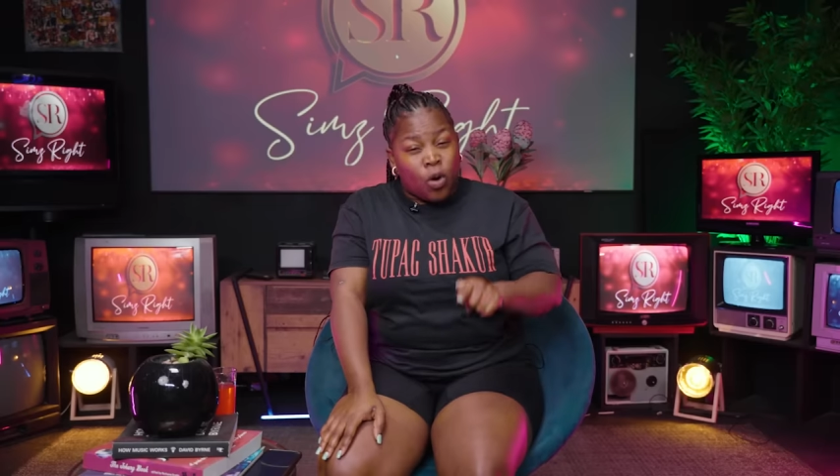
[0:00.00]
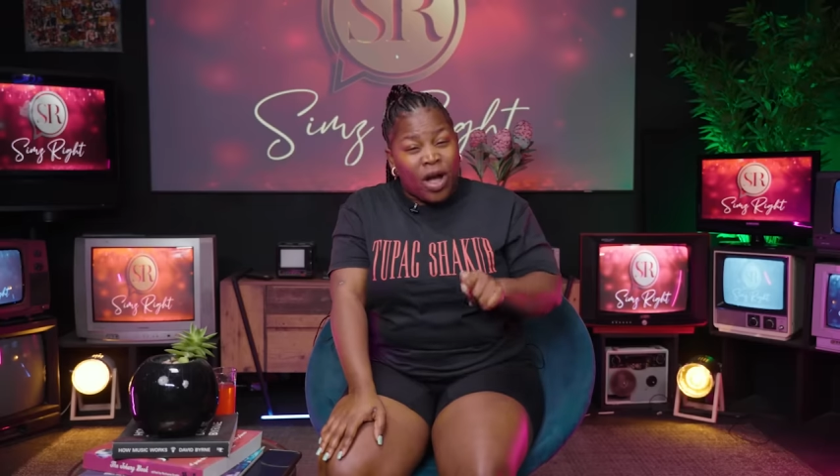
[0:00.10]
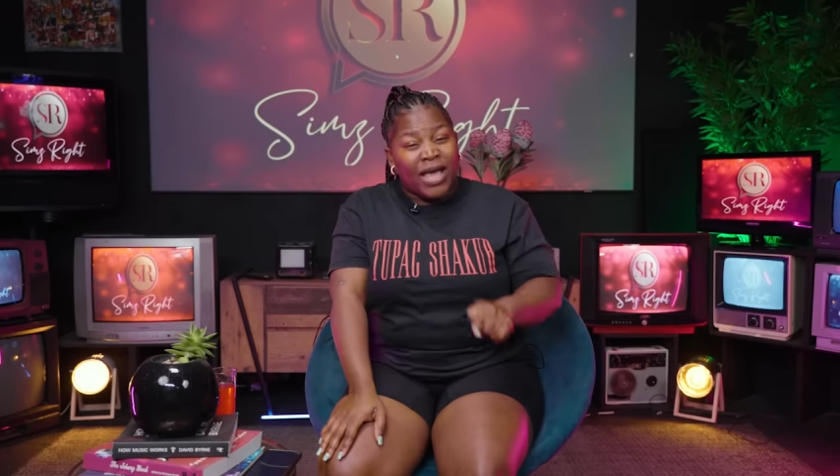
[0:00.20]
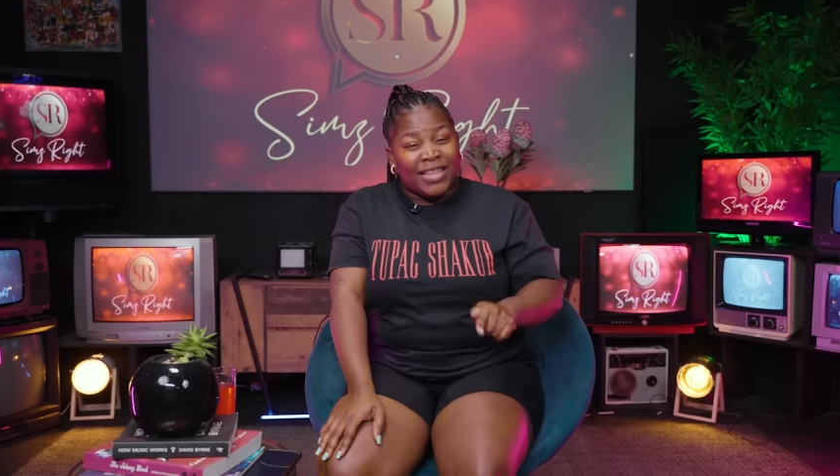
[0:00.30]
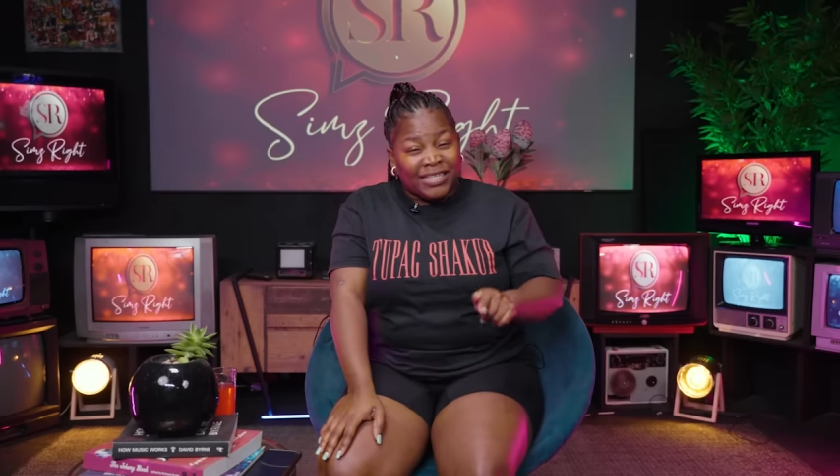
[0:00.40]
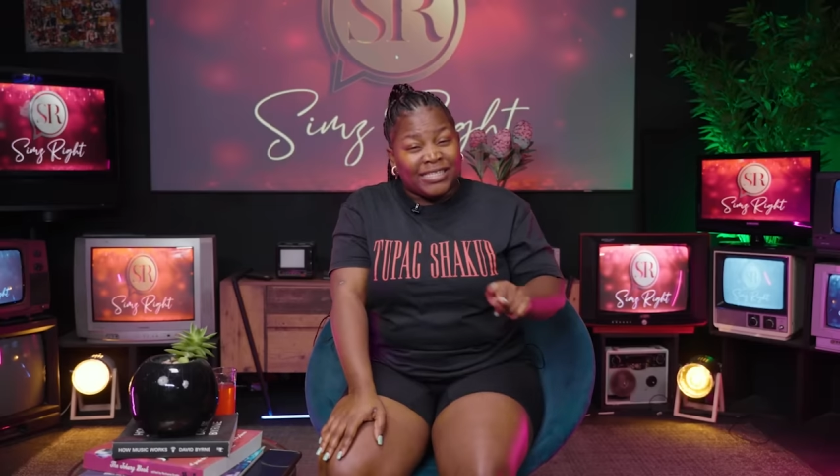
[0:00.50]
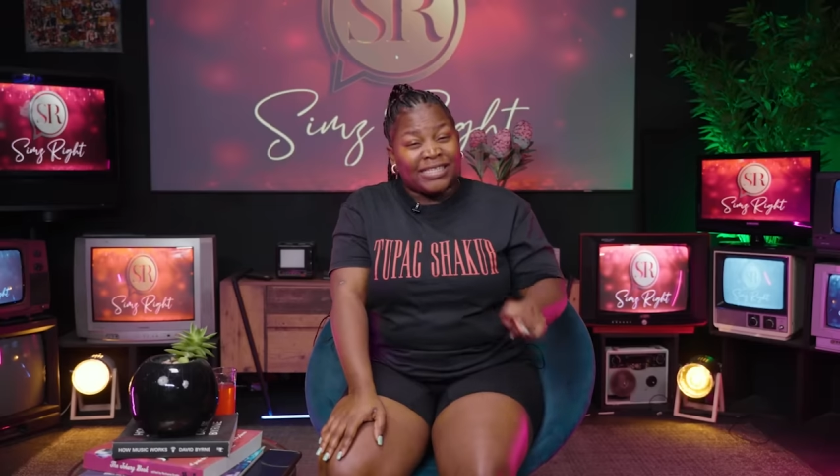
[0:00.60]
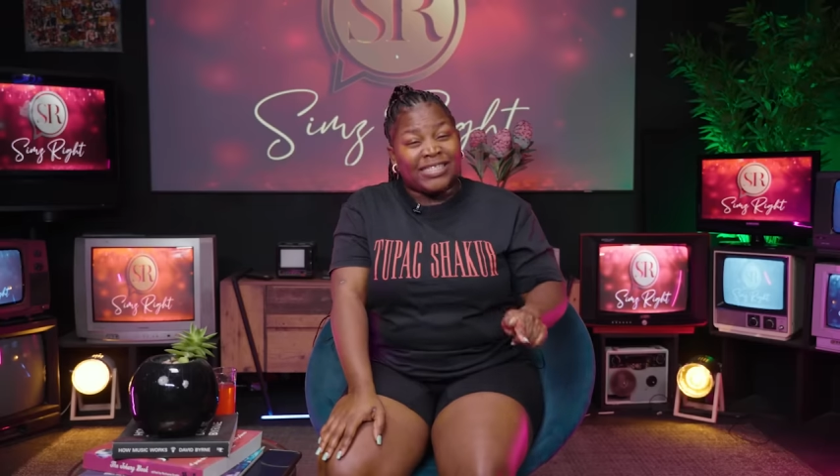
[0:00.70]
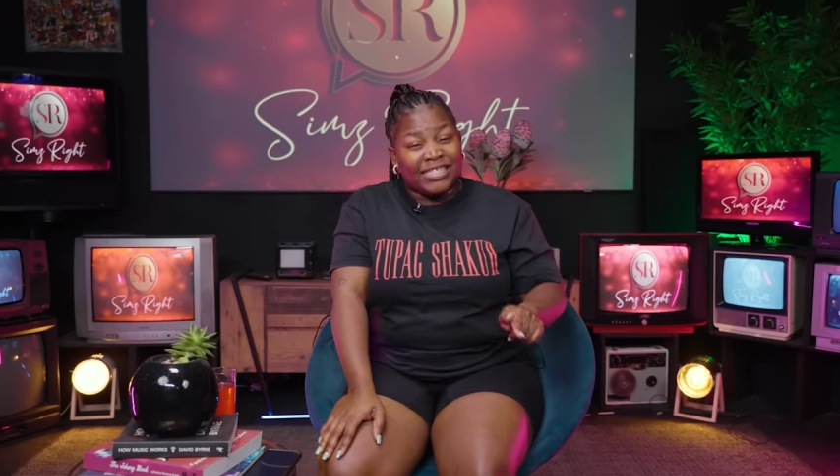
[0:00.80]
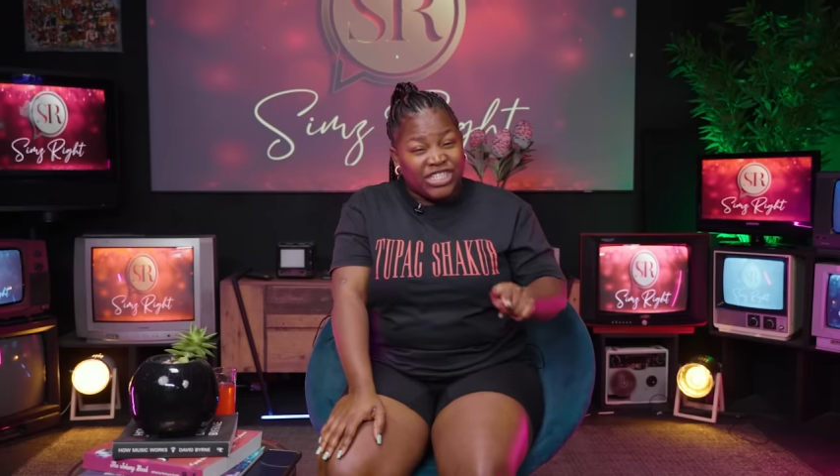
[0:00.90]
acquire that
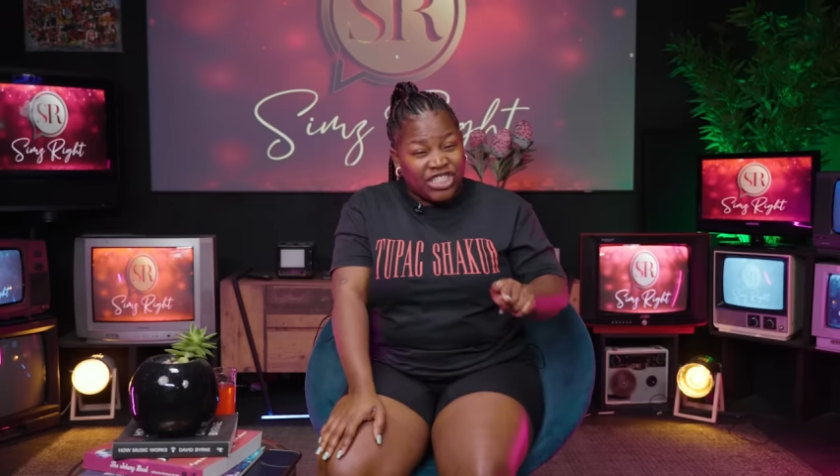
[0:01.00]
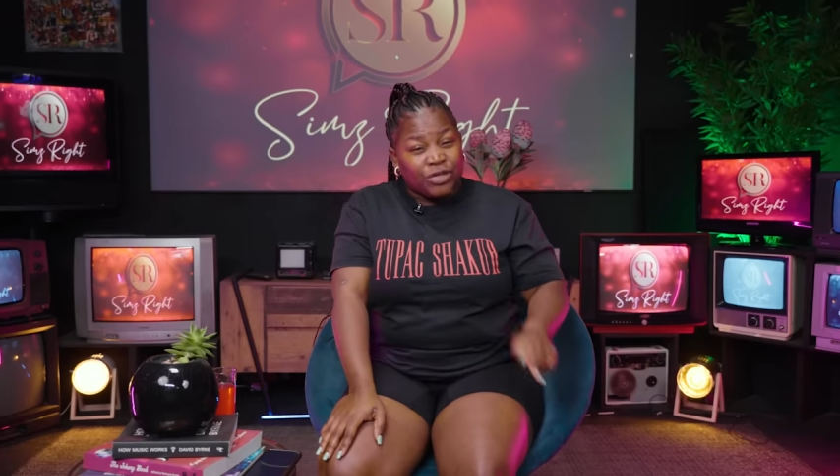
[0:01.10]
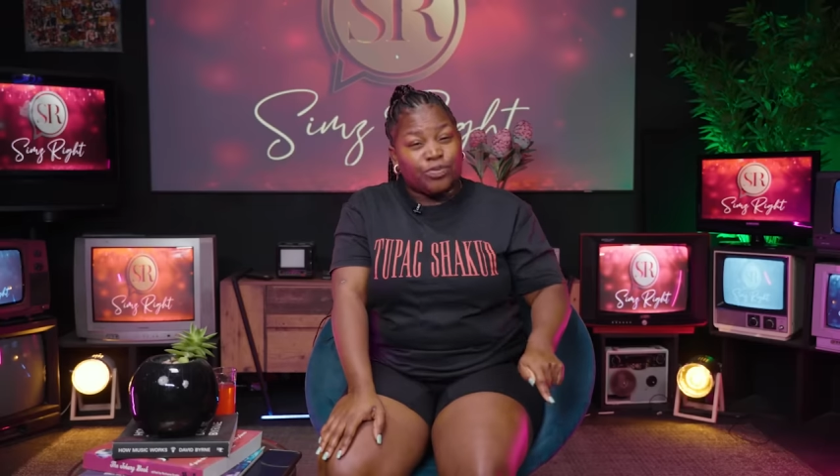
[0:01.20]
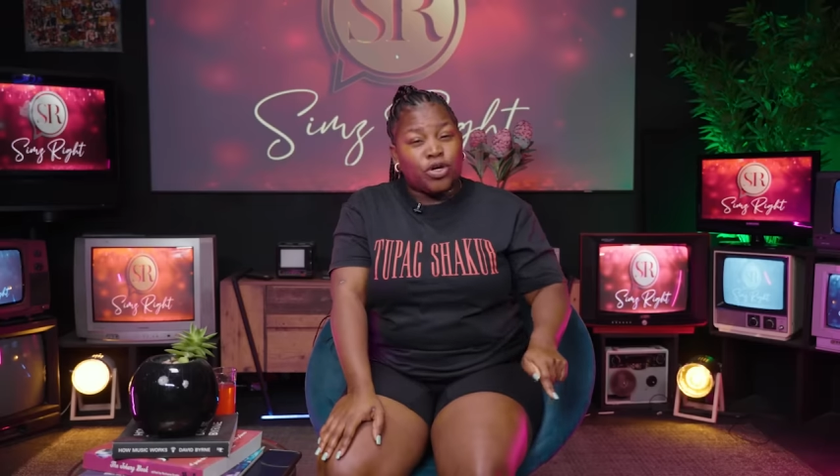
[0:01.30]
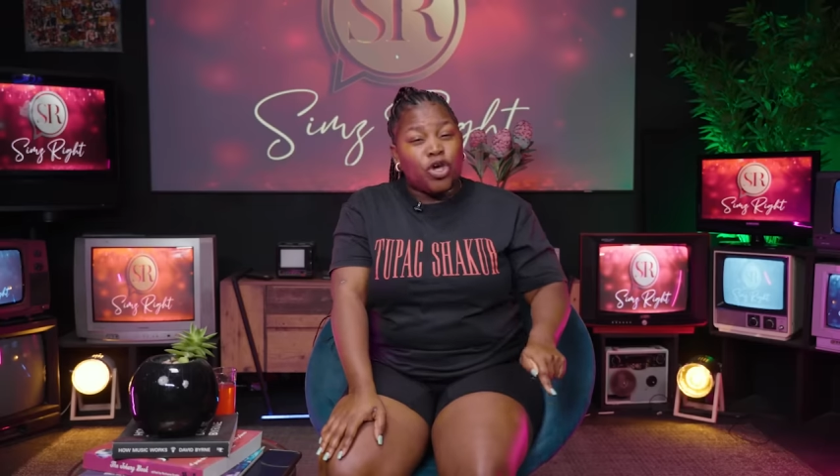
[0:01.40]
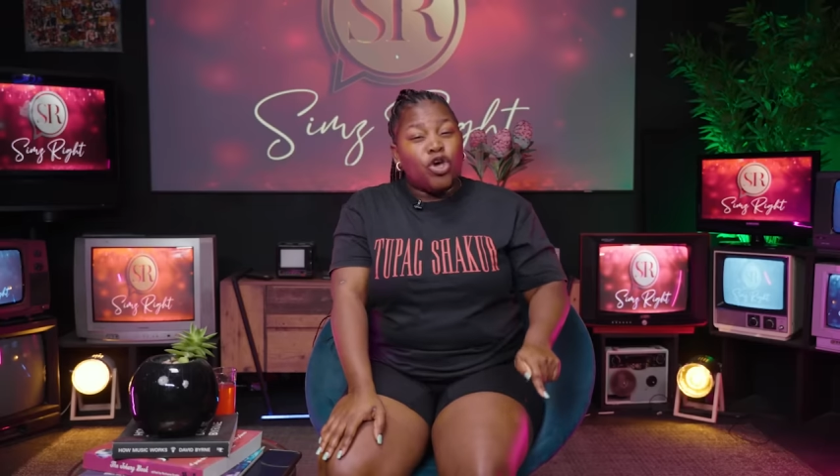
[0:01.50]
citizenship.